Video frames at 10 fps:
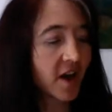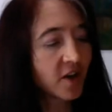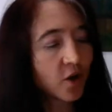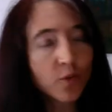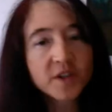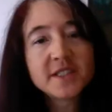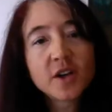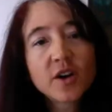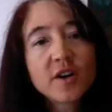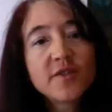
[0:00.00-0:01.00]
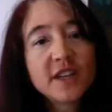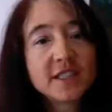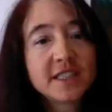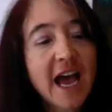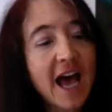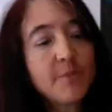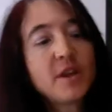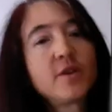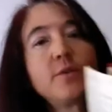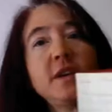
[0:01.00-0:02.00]
you'll reserve this
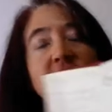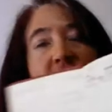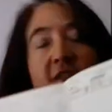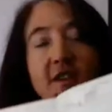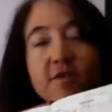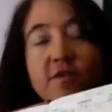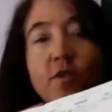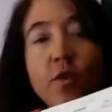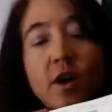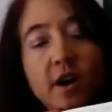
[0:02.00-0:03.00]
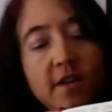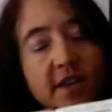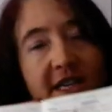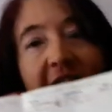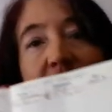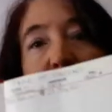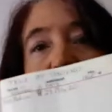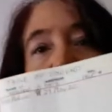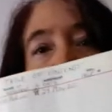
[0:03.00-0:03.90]
tabular region for the table of